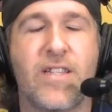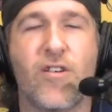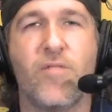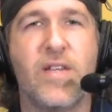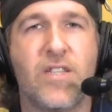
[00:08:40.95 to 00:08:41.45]
they're
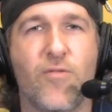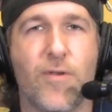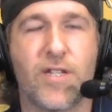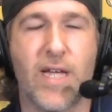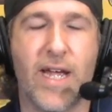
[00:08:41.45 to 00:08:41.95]
going to be super
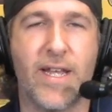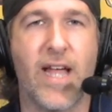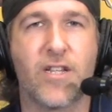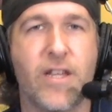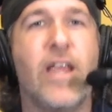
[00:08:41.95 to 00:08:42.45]
excited to
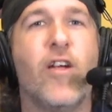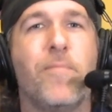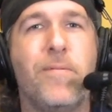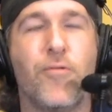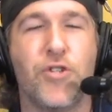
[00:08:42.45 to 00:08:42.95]
actually hear
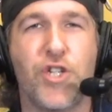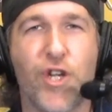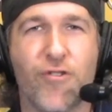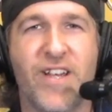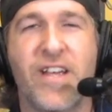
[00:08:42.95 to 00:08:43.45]
people
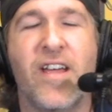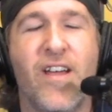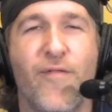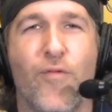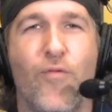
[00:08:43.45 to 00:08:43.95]
cheering
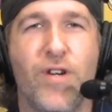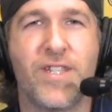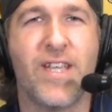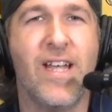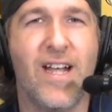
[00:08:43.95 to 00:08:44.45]
for
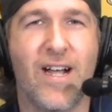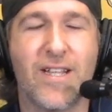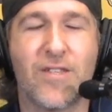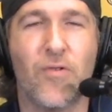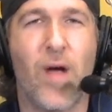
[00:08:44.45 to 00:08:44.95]
once. Uh,
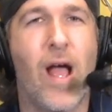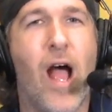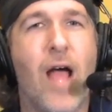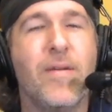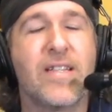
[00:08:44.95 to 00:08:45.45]
so I-
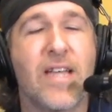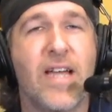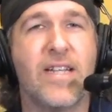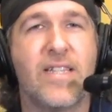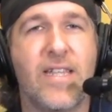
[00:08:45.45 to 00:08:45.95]
I'm
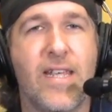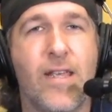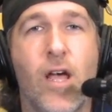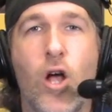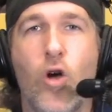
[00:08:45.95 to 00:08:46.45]
excited to
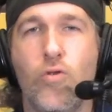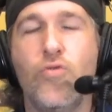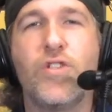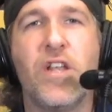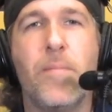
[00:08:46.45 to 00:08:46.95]
see
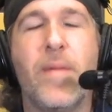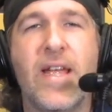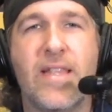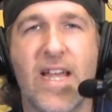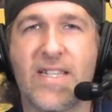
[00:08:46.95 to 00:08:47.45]
who's going to
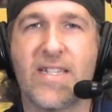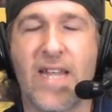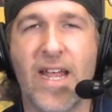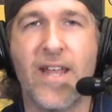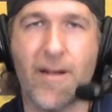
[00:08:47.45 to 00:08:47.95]
make that
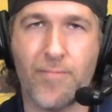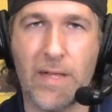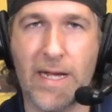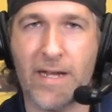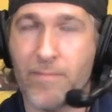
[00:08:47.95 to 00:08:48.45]
standout
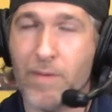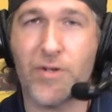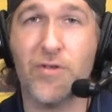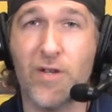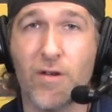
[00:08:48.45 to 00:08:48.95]
play. Remember
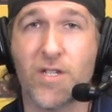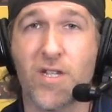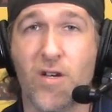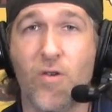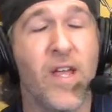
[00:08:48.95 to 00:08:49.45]
two years
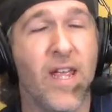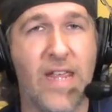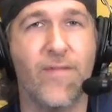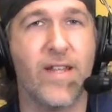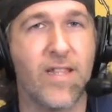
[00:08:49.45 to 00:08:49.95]
ago,
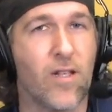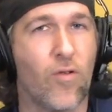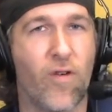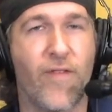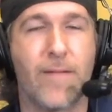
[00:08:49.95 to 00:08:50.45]
even in the
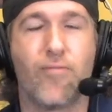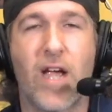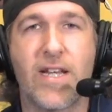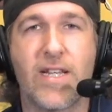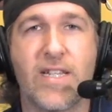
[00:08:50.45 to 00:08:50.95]
glorified
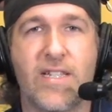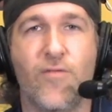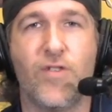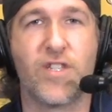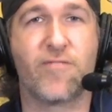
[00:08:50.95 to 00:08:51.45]
practice that
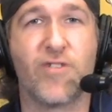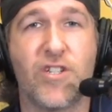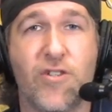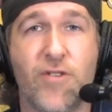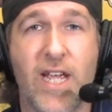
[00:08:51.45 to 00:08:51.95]
was the spring
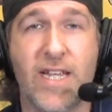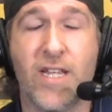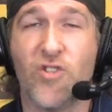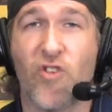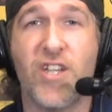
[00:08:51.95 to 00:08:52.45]
showcase,
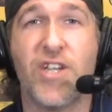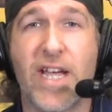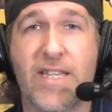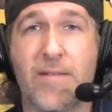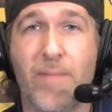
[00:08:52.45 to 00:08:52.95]
Drake
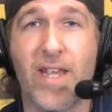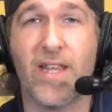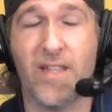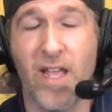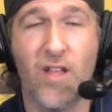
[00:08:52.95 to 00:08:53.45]
Jackson
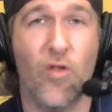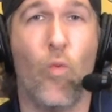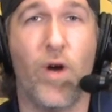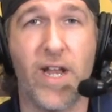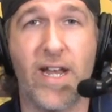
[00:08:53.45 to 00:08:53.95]
making the
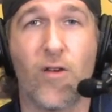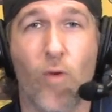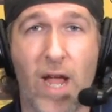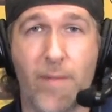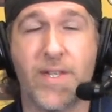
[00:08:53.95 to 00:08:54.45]
one-handed
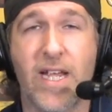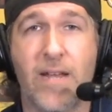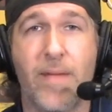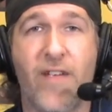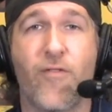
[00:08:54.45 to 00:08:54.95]
grab and taking
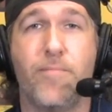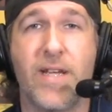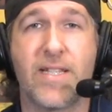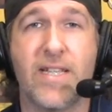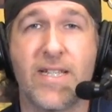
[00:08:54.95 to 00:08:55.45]
it back for a
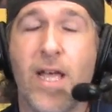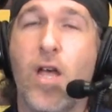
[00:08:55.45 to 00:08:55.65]
pick six.